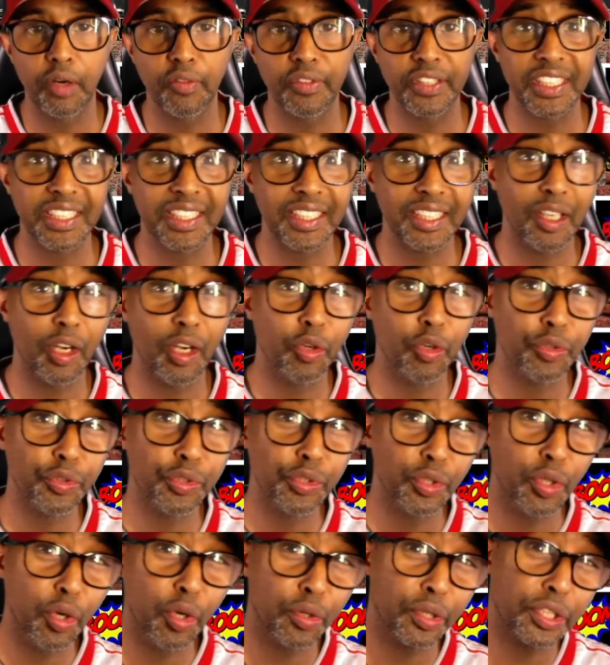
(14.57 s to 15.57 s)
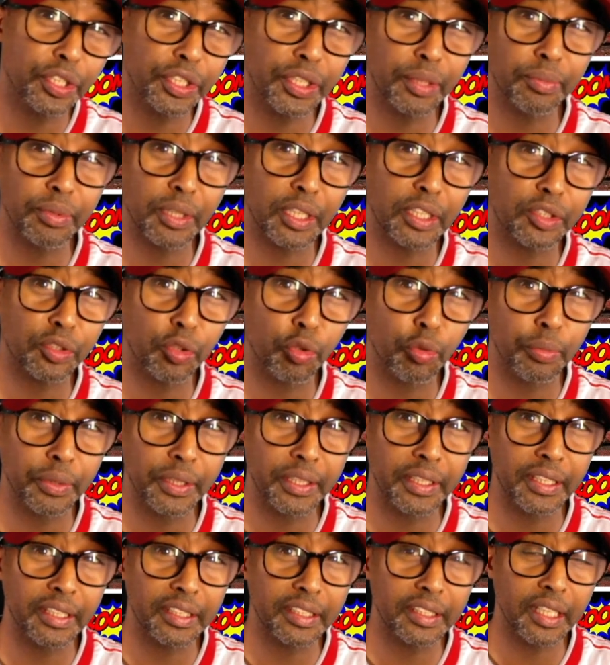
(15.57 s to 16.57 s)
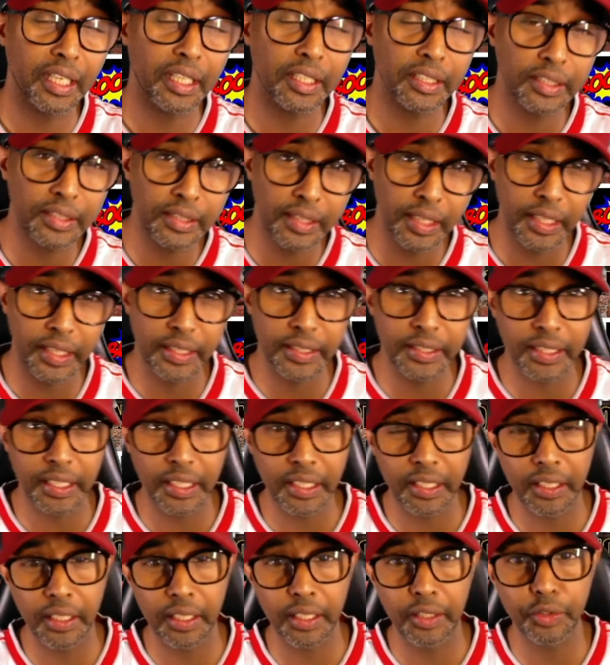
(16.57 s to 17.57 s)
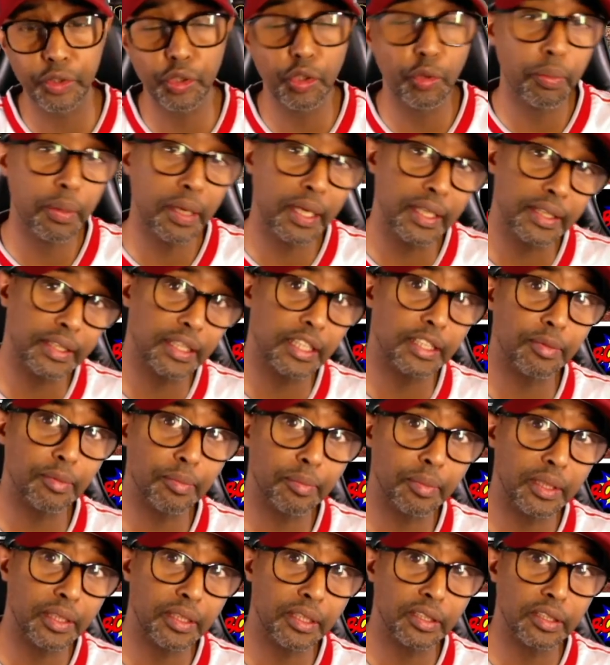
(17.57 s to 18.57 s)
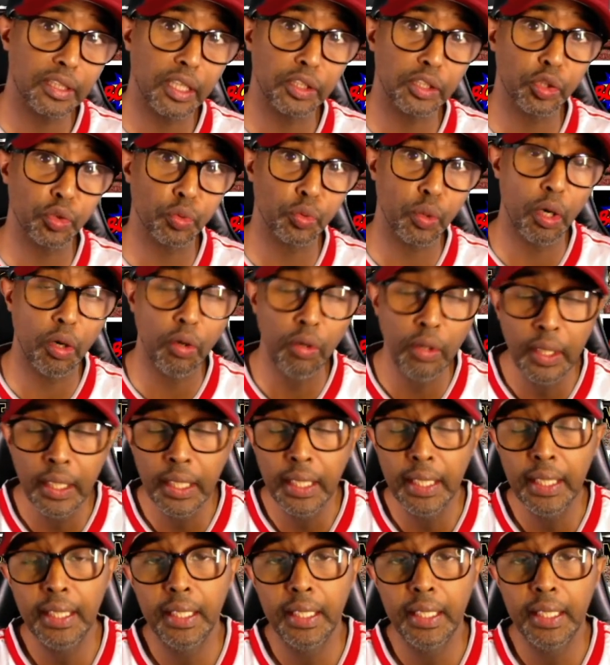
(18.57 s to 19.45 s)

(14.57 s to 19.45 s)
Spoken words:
Obviously new ownerships are still being discussed and new players are being discussed as well.